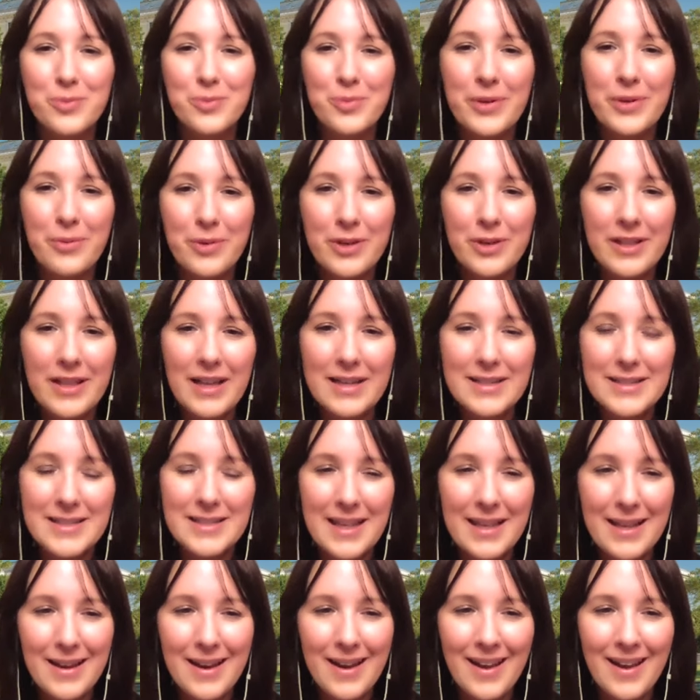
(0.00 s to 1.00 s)
We realize
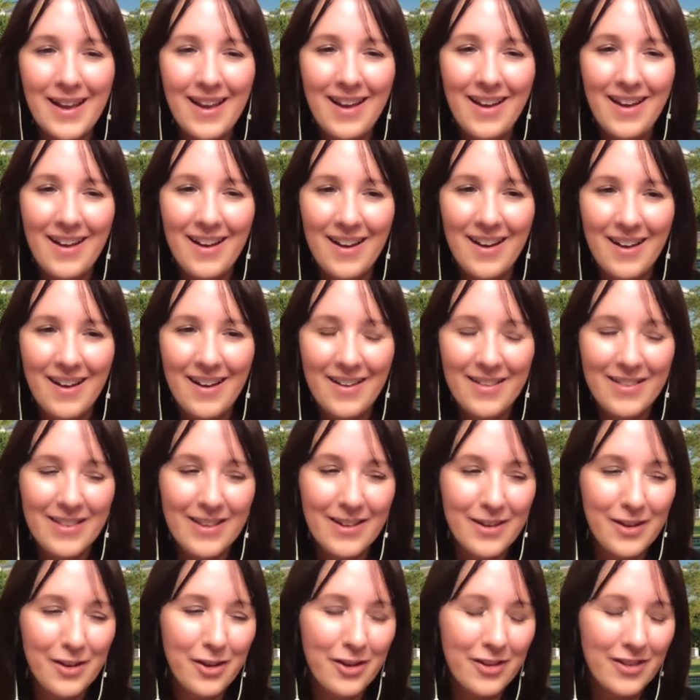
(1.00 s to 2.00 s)
that uh,
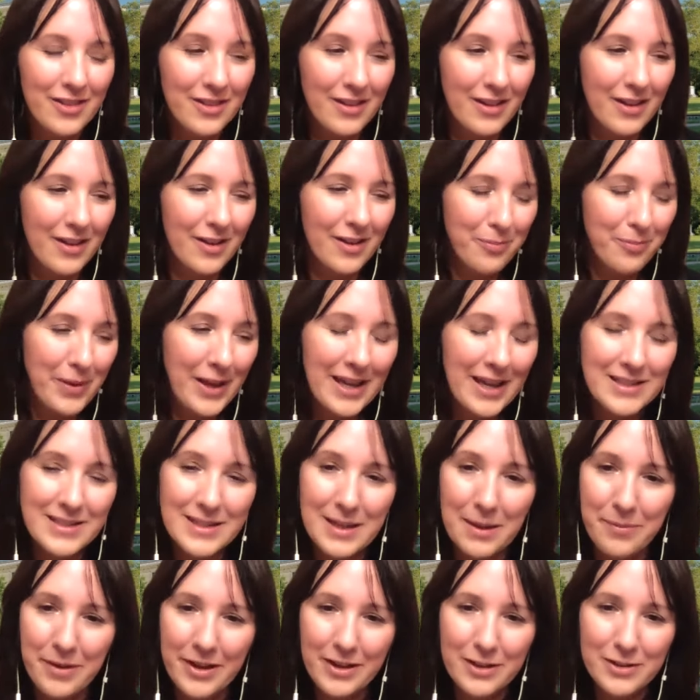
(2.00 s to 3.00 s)
the, the
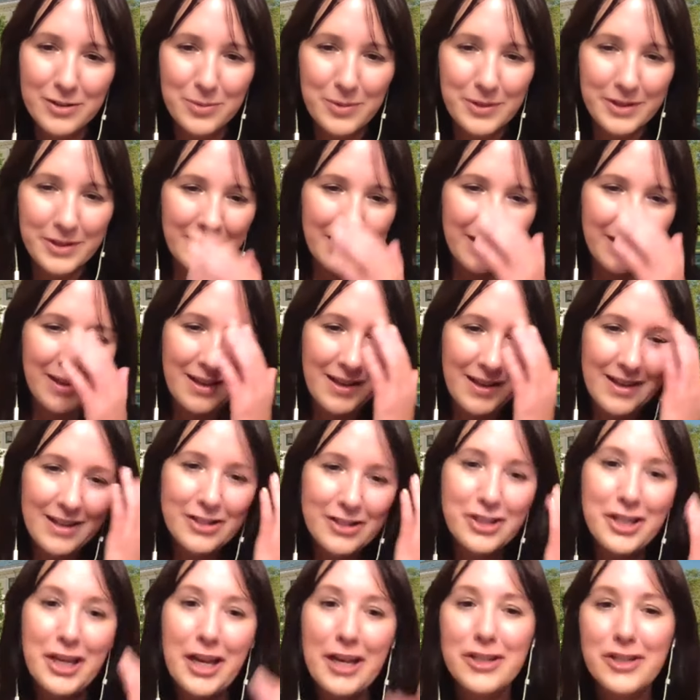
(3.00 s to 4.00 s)
pandemic has really
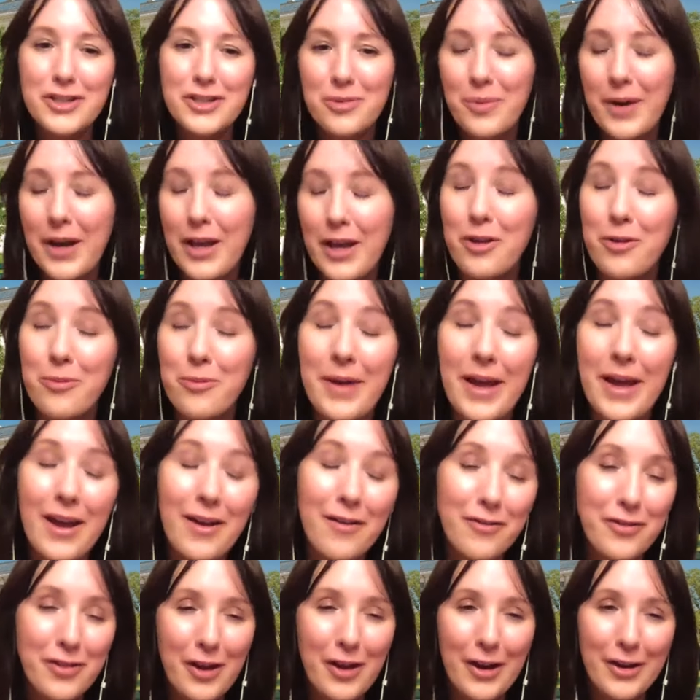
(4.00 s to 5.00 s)
changed the way you may
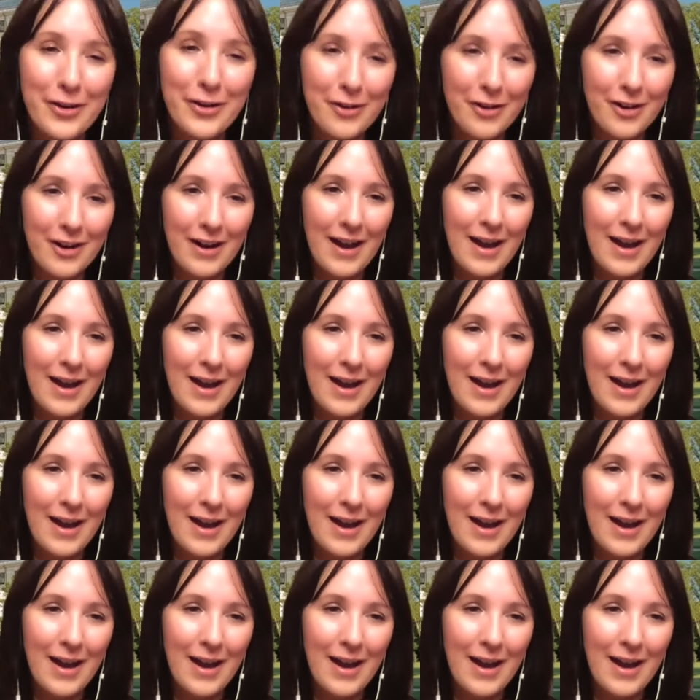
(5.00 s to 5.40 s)
have thought your